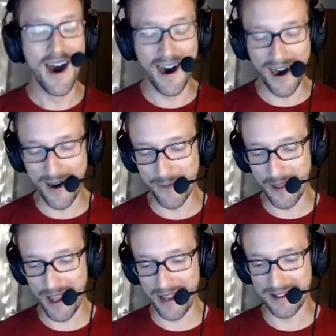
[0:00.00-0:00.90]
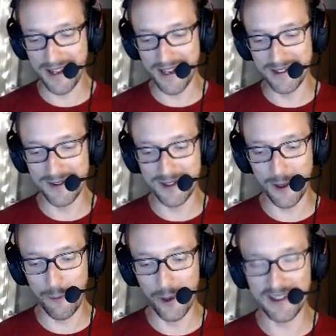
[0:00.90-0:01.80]
And
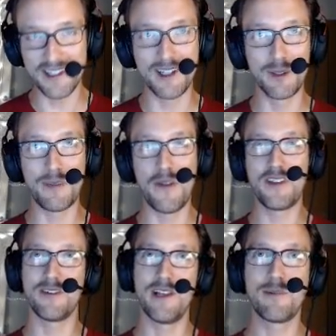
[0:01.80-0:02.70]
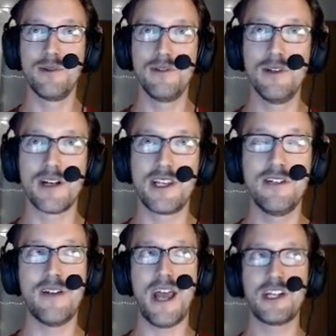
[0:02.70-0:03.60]
so once they stumbled upon this, they're like, well, look,
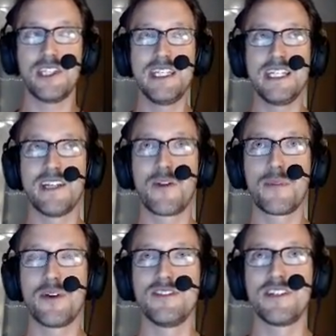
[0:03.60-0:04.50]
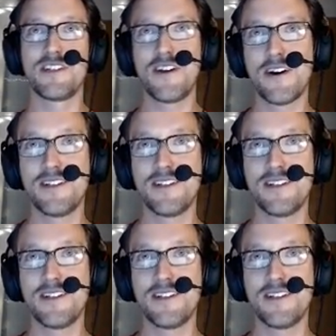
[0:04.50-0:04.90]
you don't actually need another person to talk